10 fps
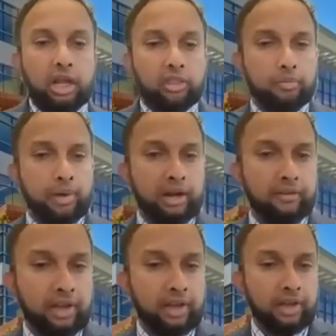The hepatic
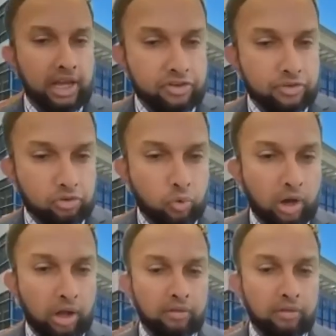vein average was
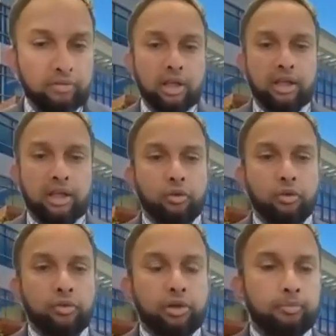12. So
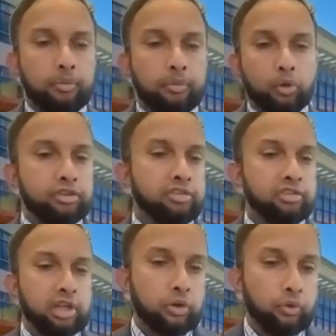the
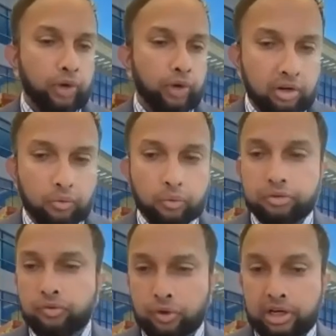portosystemic gradient was
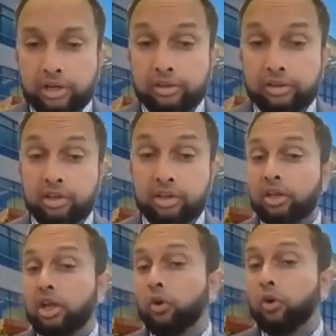14 in this case,
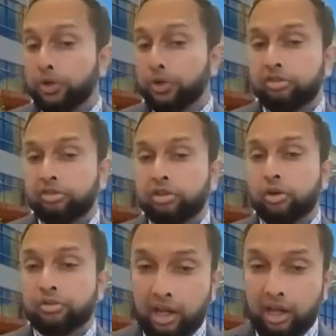which, as you know, is
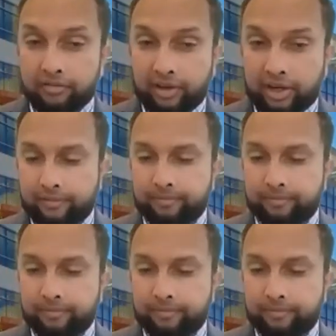elevated.